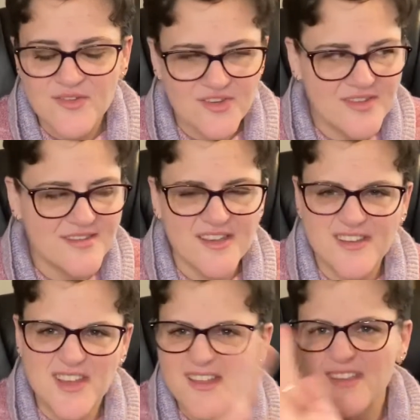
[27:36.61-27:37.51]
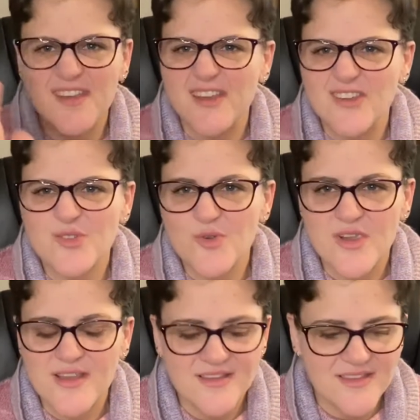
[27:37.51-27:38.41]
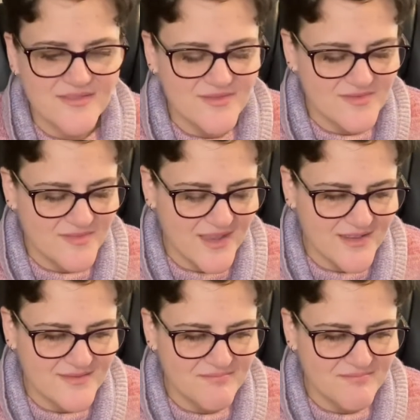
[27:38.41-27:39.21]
She's done tons of knitting. She's great. And